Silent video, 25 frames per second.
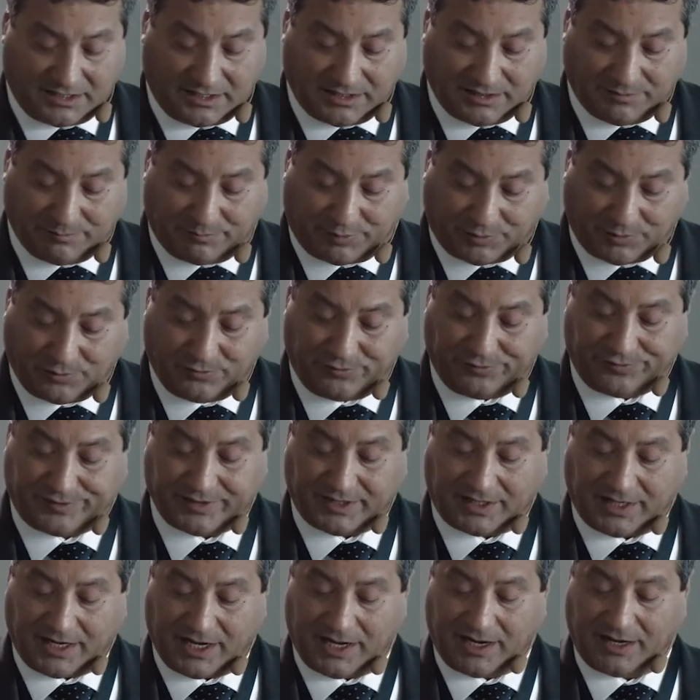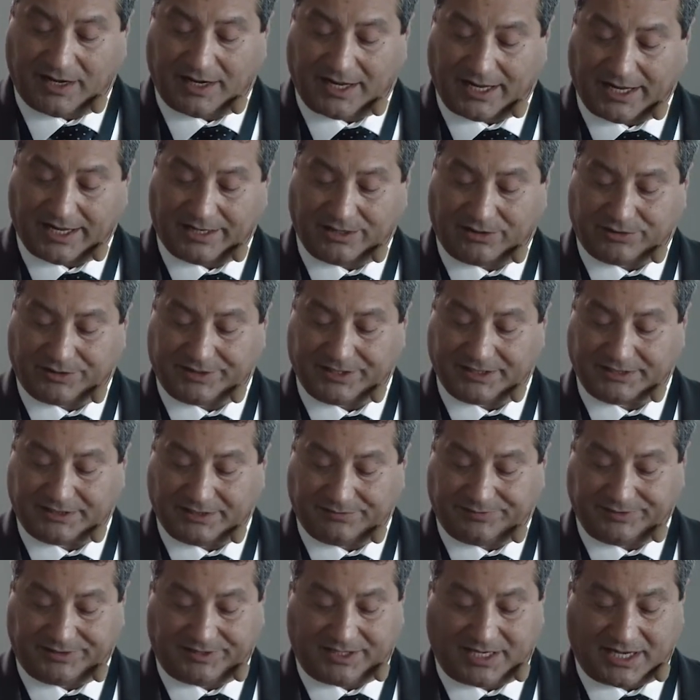improved airline
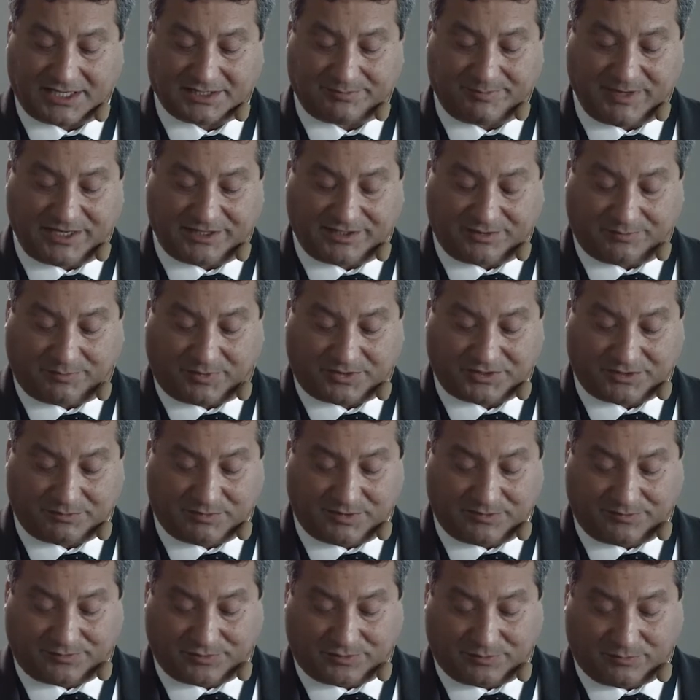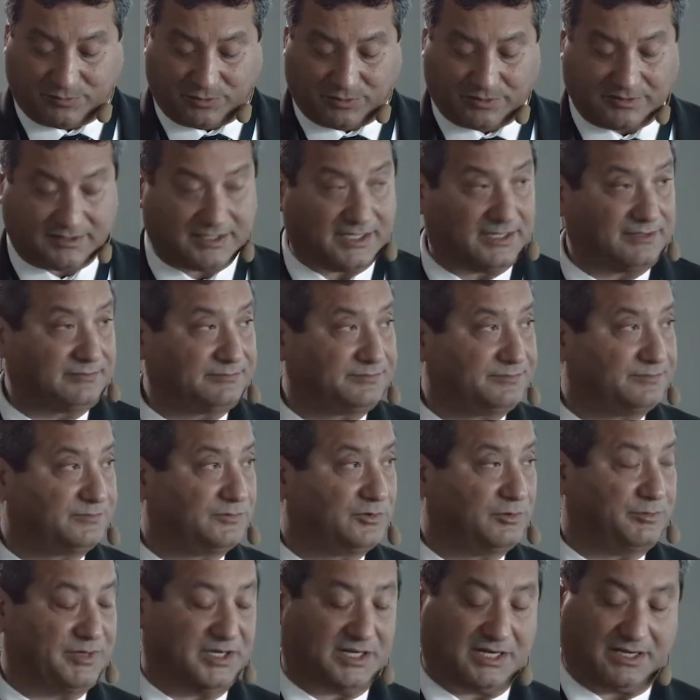connectivity has made it possible for Malta
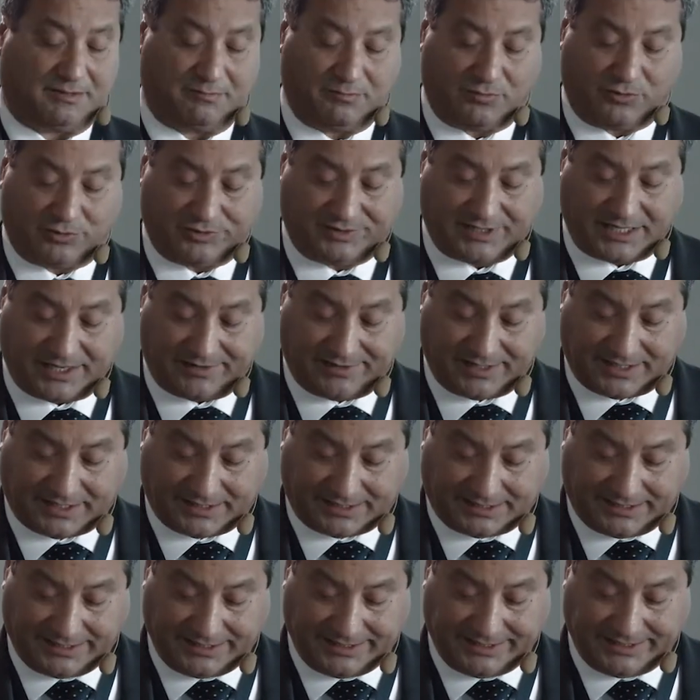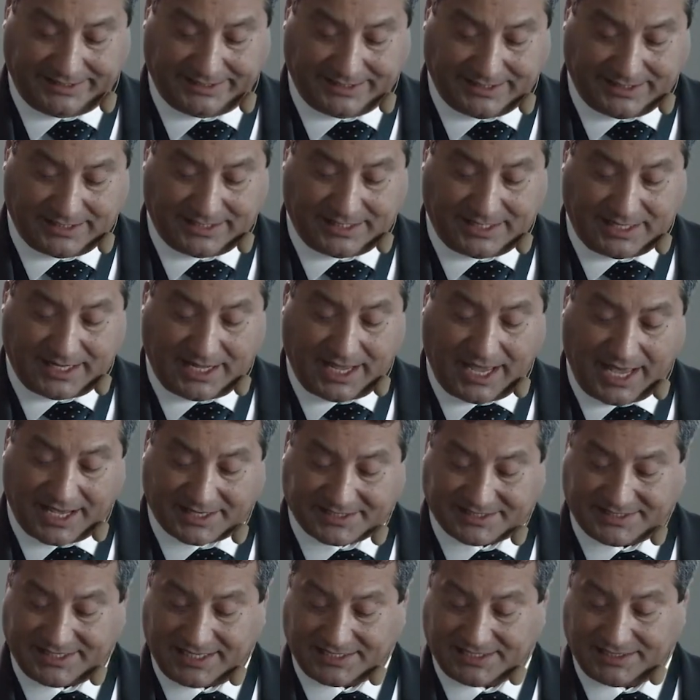to become more directly
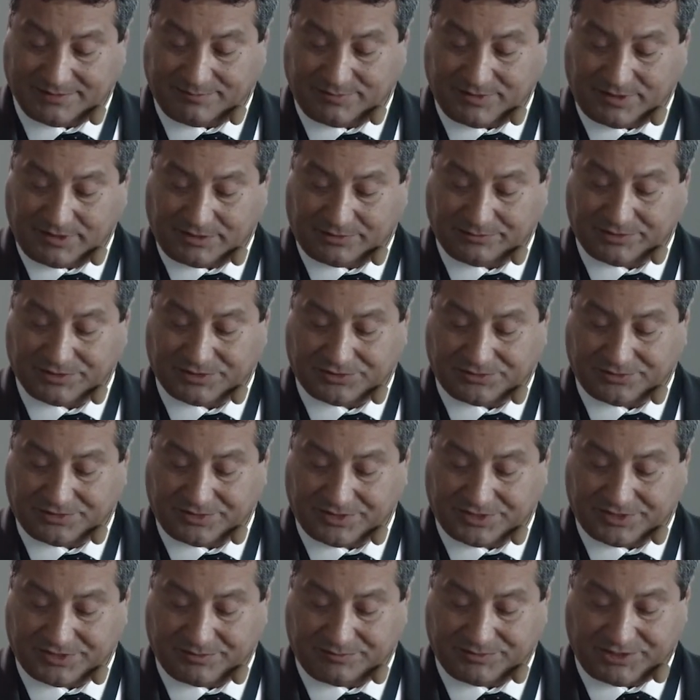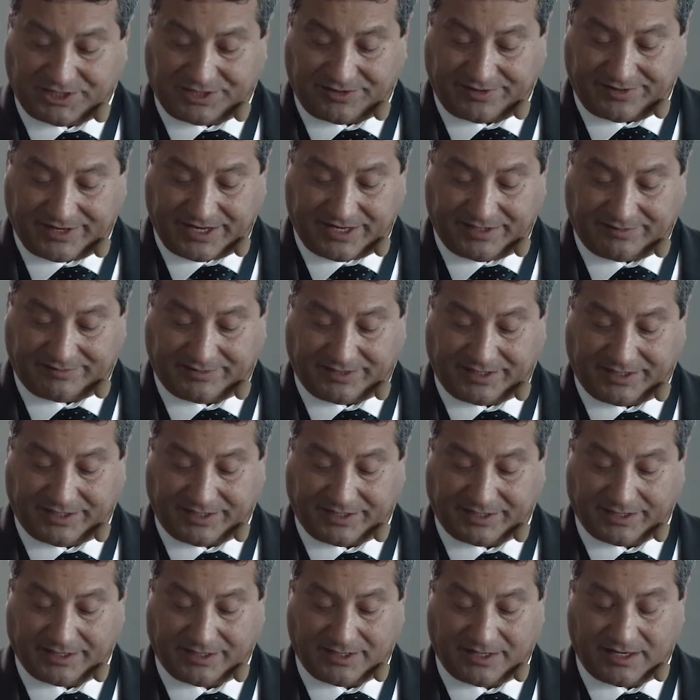accessible to its
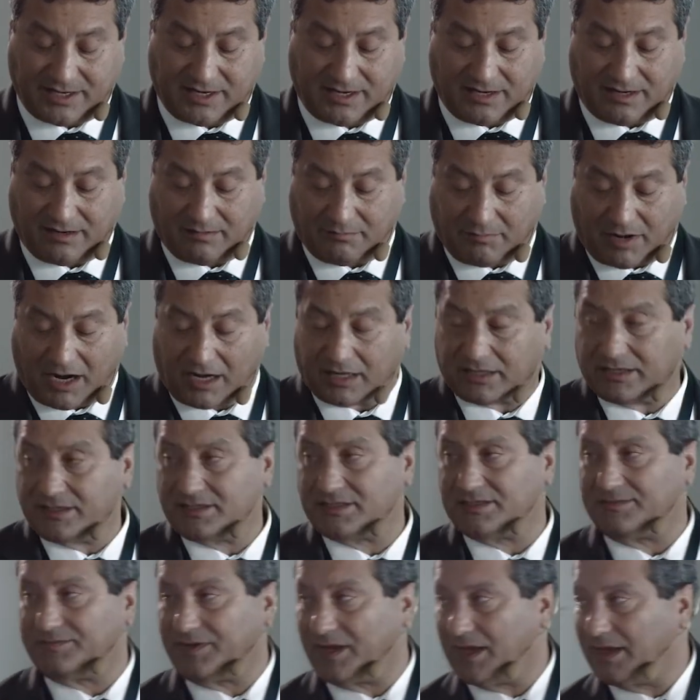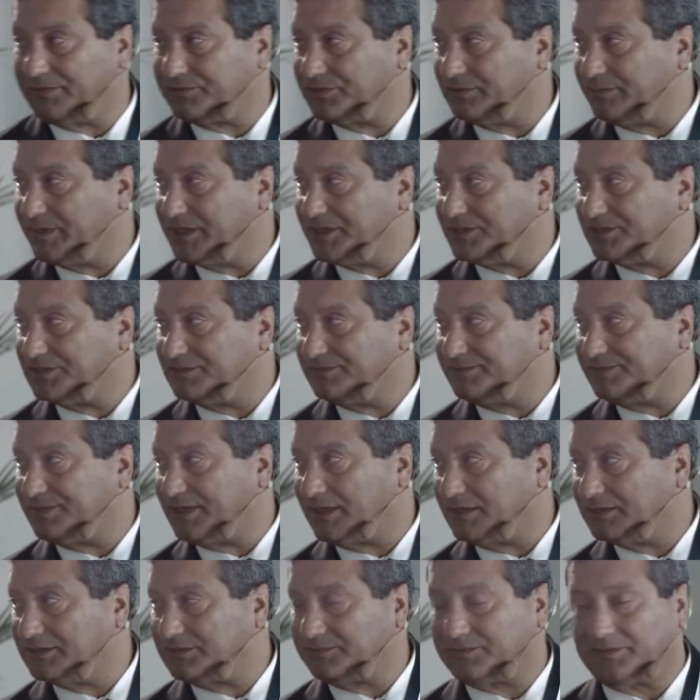tourism-generating markets. If I have to mention
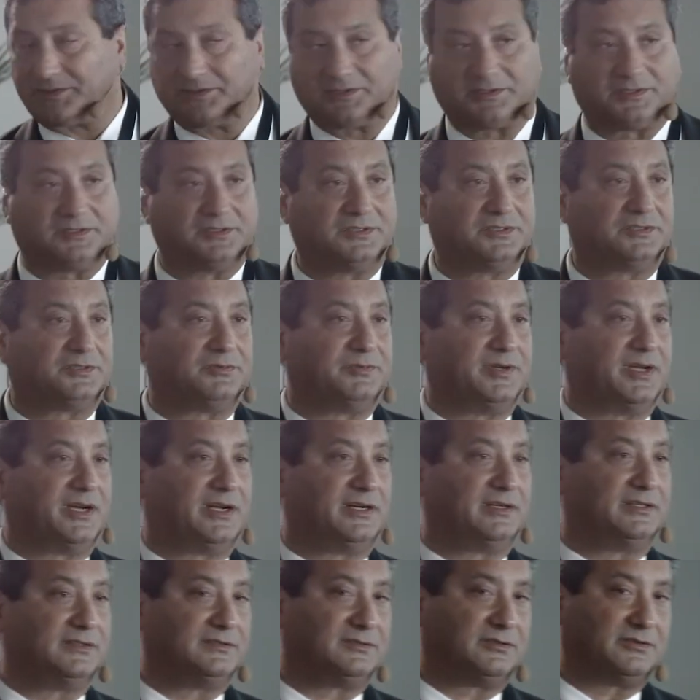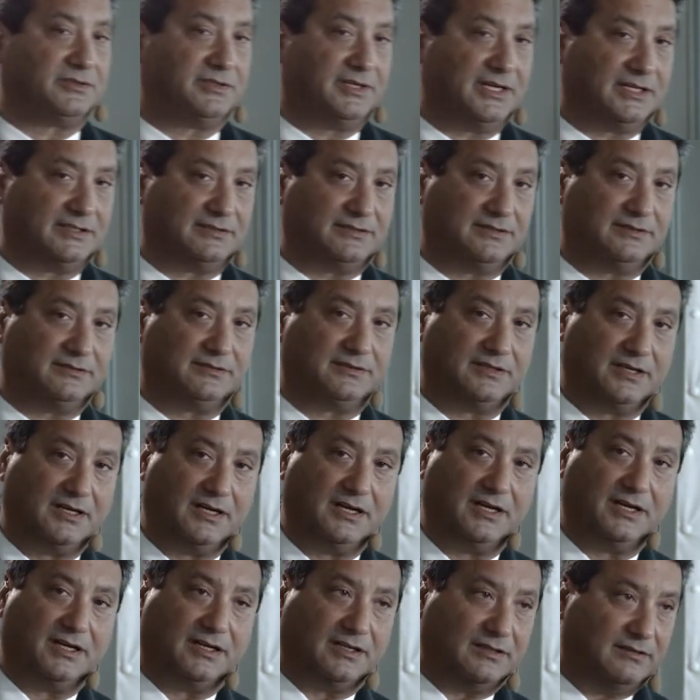France, for instance, we are connected
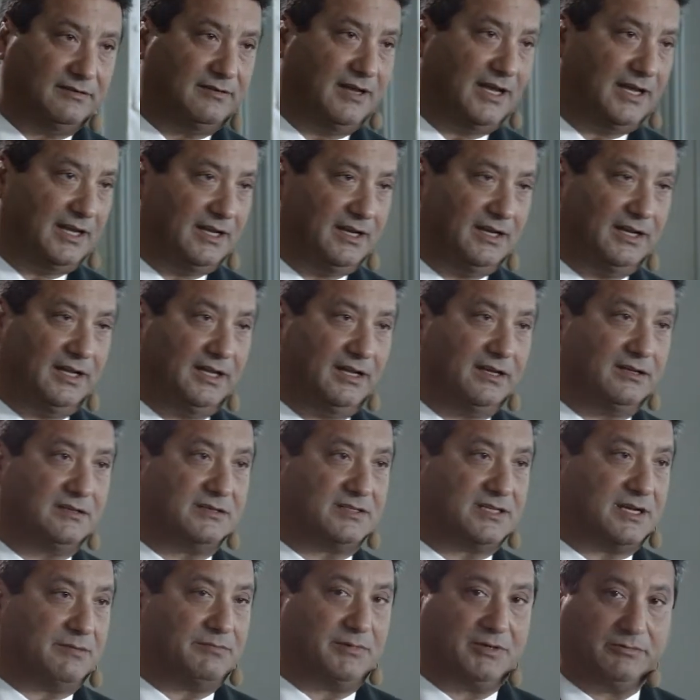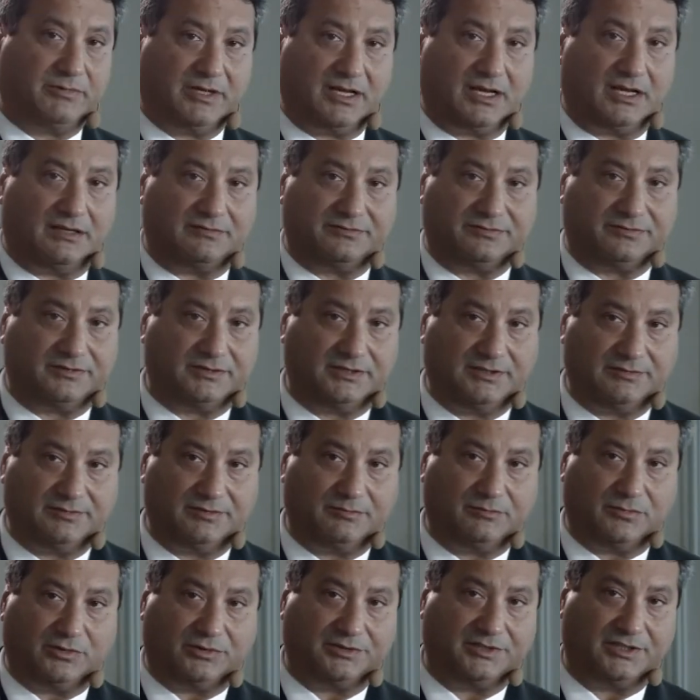daily. In summer, we have
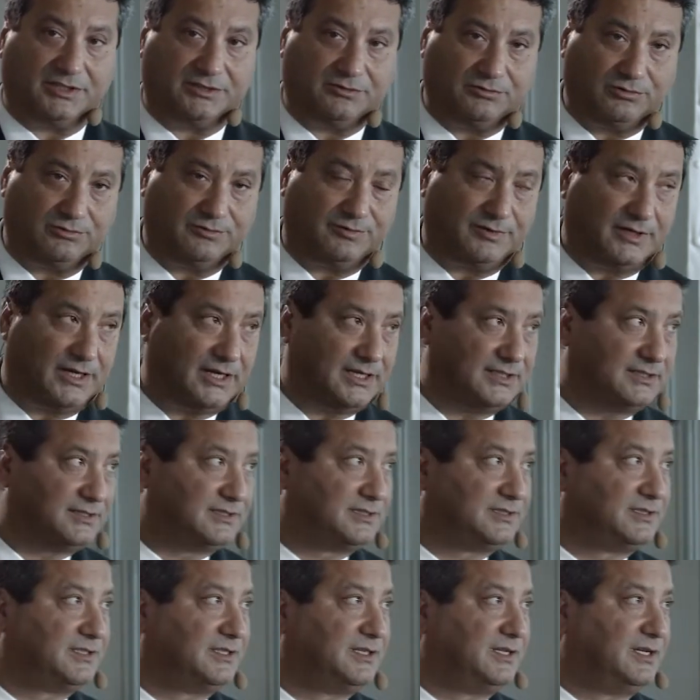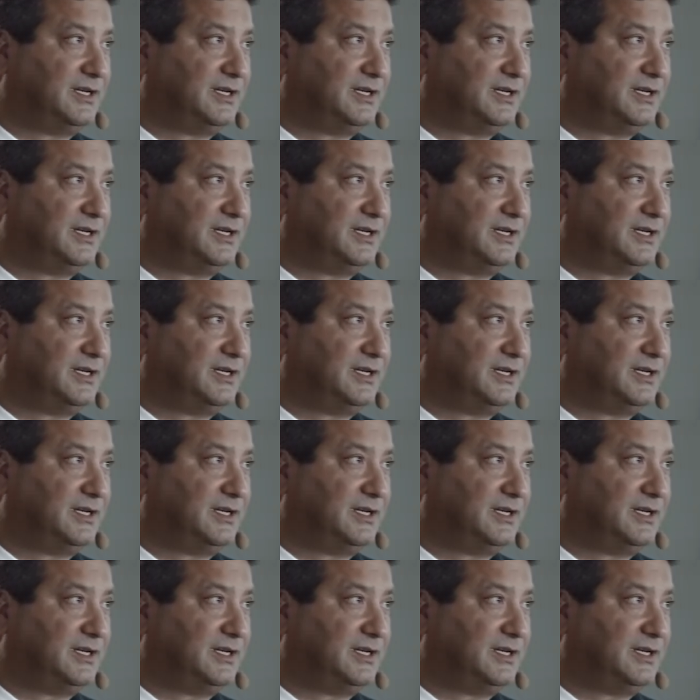even more than 2 flights